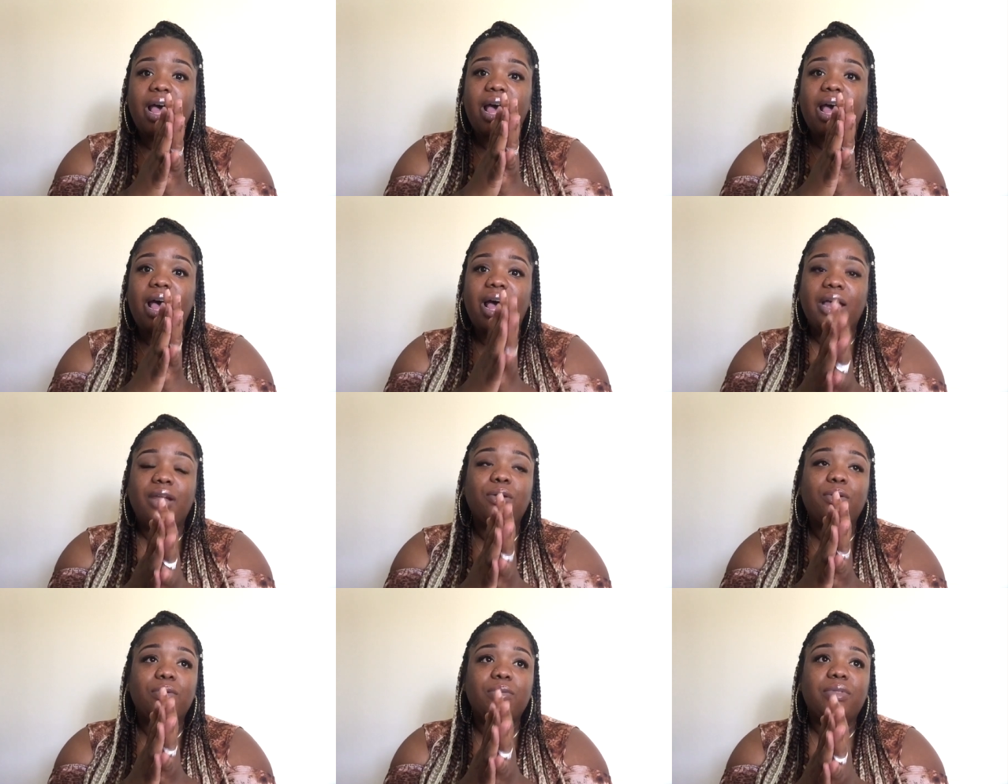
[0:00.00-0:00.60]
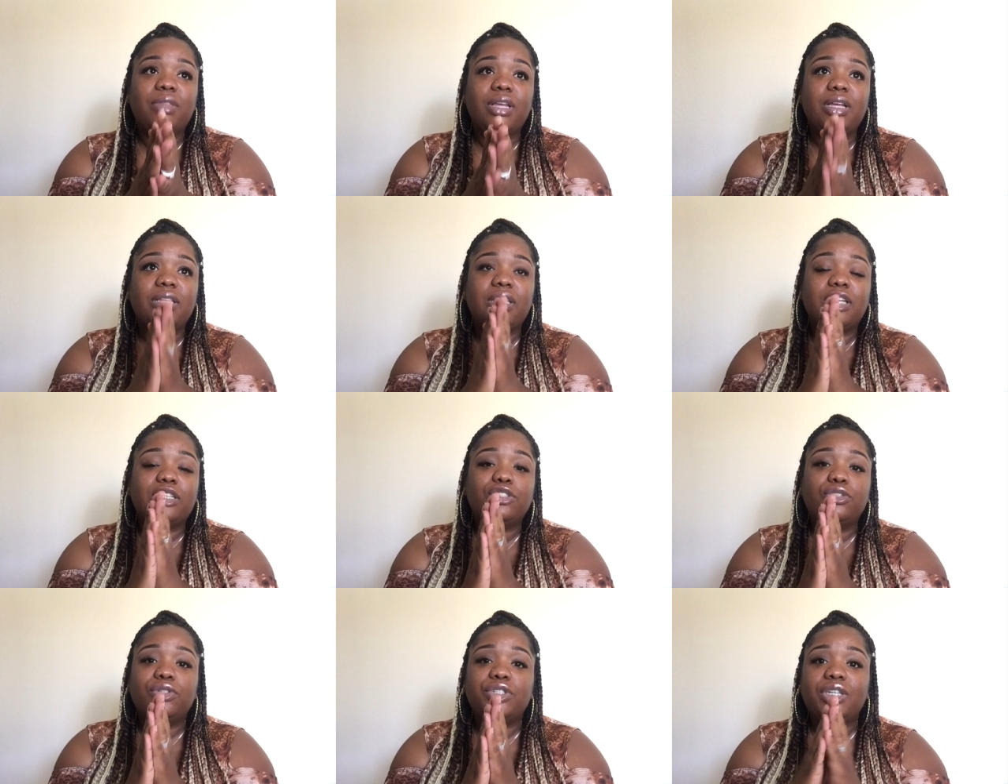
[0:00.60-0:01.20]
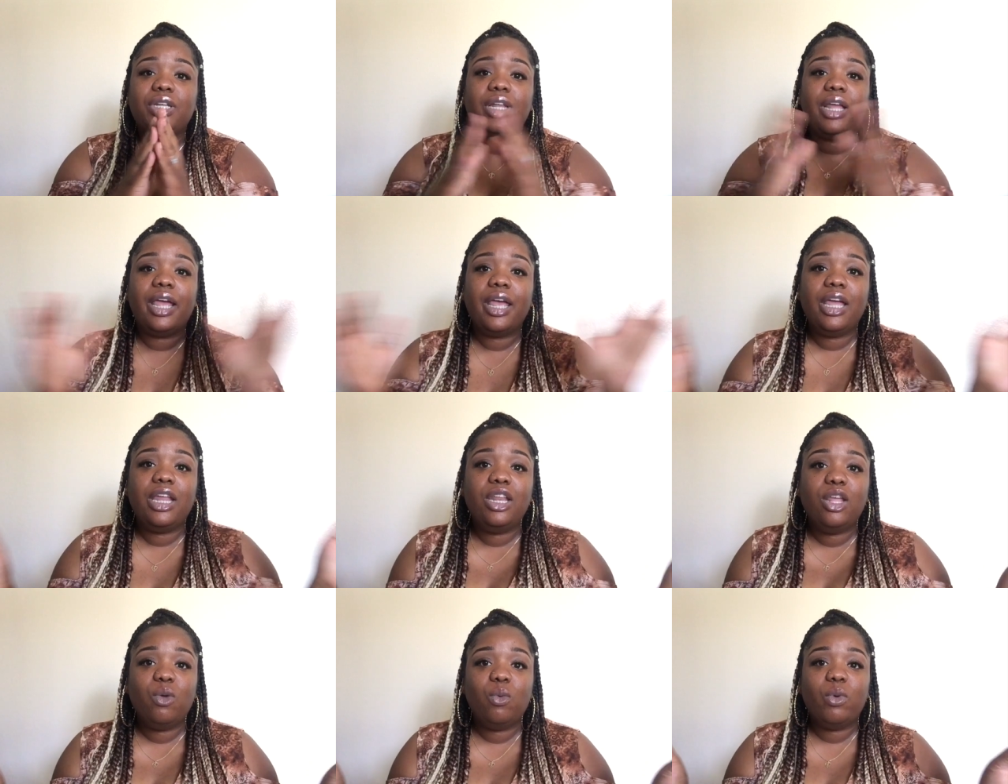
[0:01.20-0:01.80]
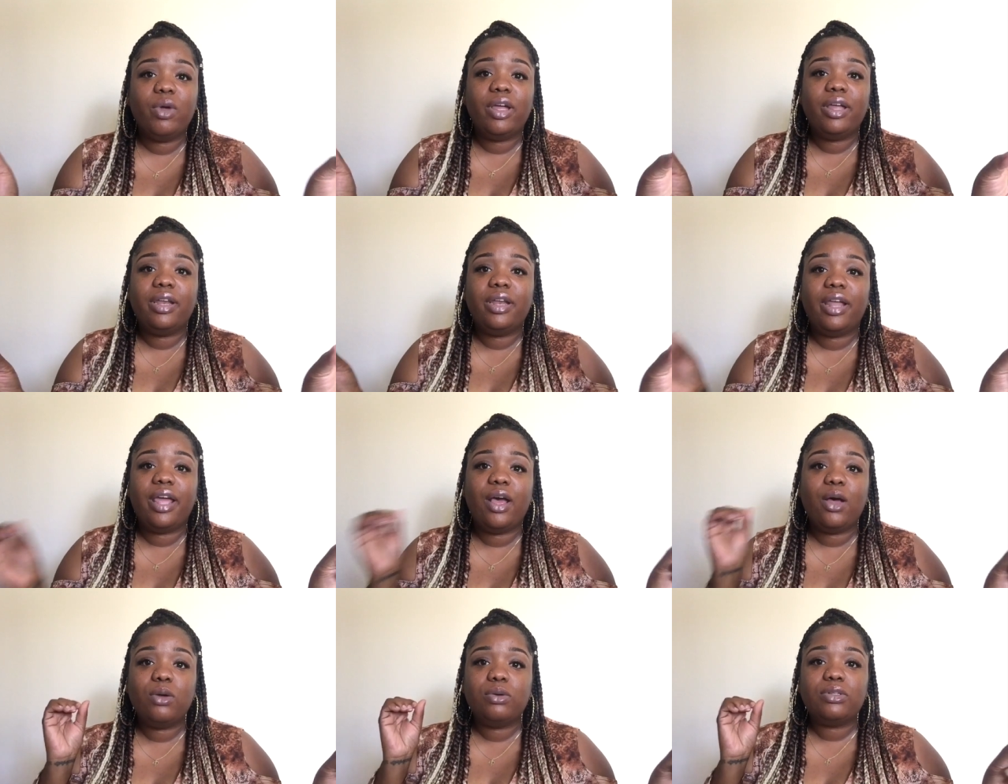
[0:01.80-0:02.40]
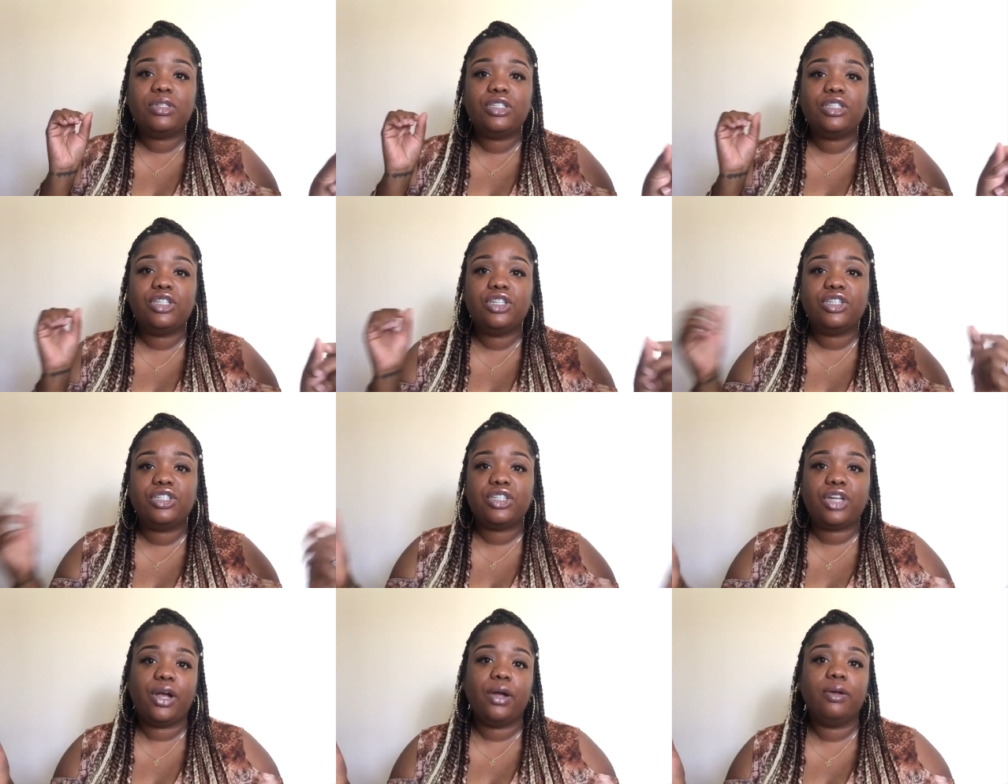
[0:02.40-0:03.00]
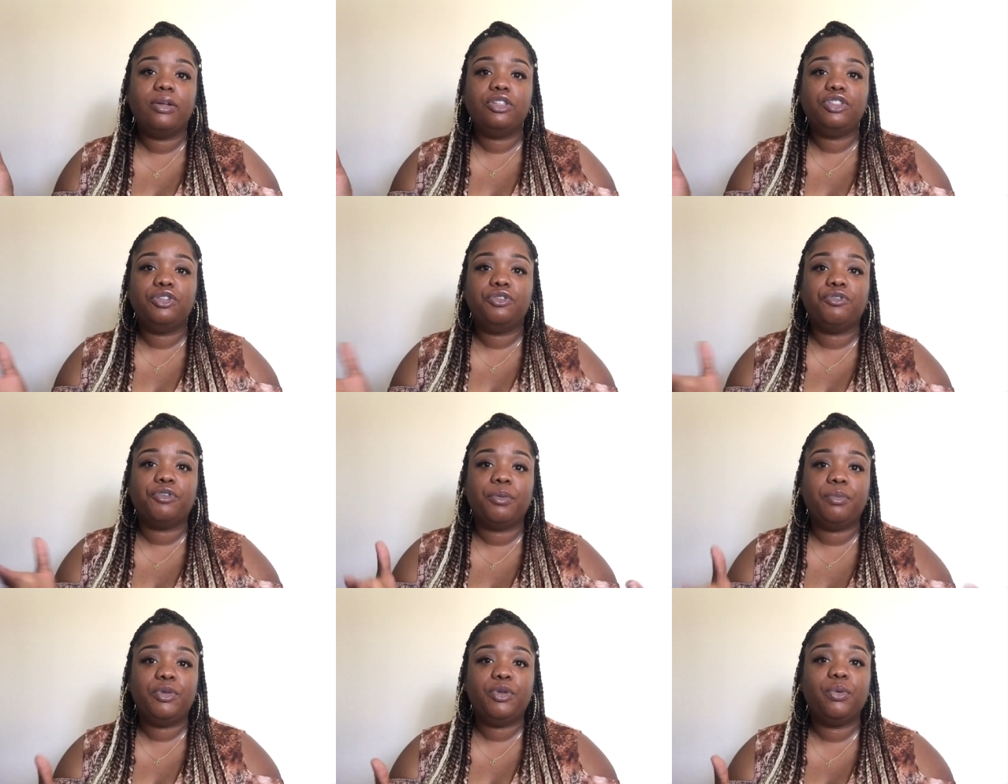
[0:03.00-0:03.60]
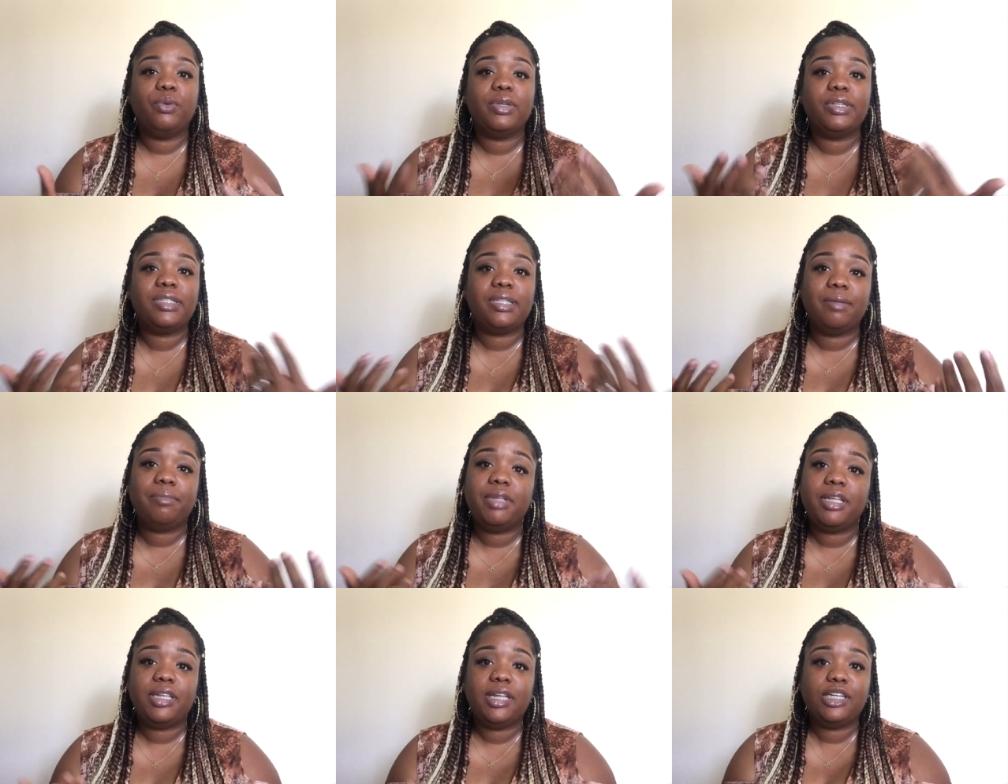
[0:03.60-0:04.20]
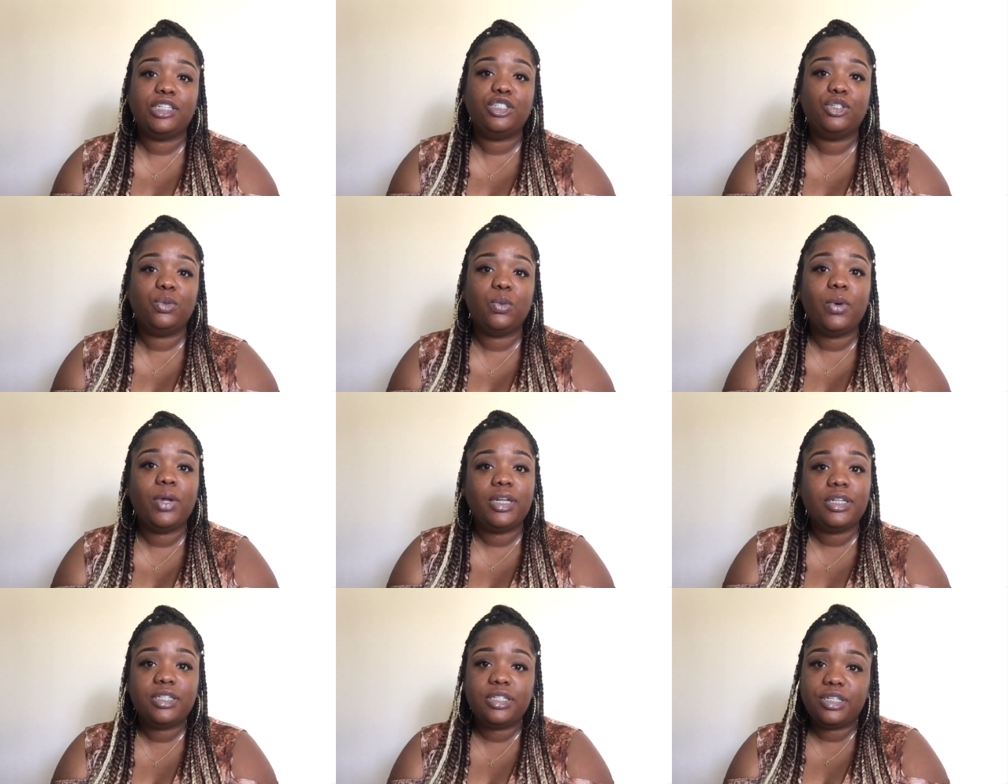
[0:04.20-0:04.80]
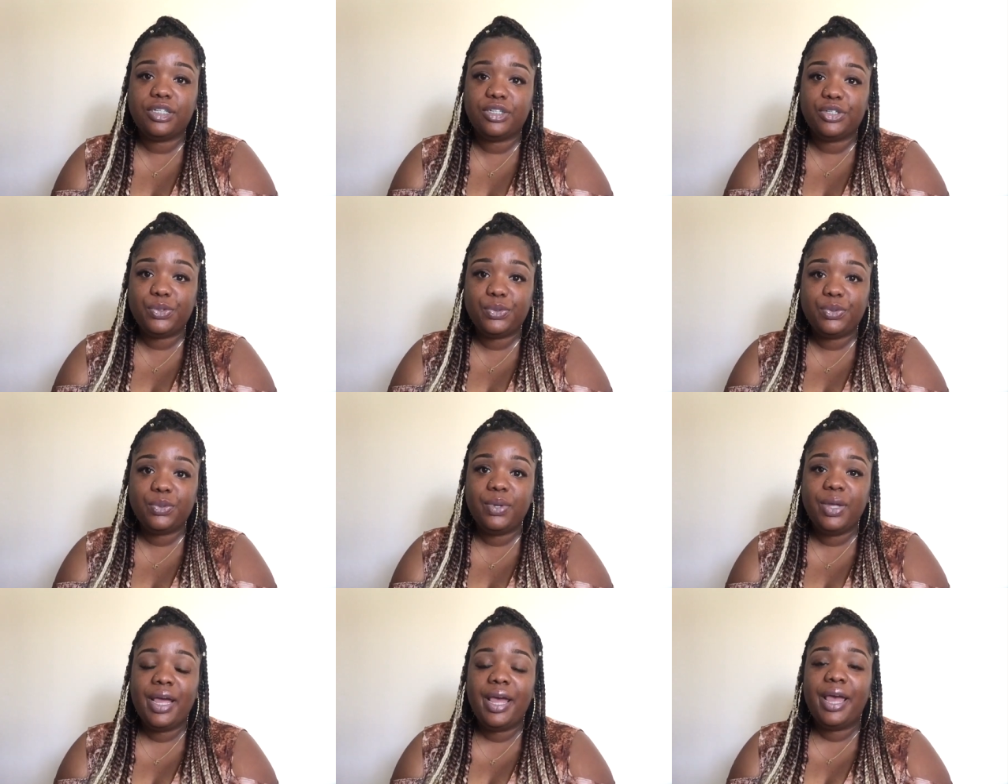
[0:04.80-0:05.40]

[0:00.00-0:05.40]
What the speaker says: I don't think that you should let anyone else discourage you from doing something that you want to do.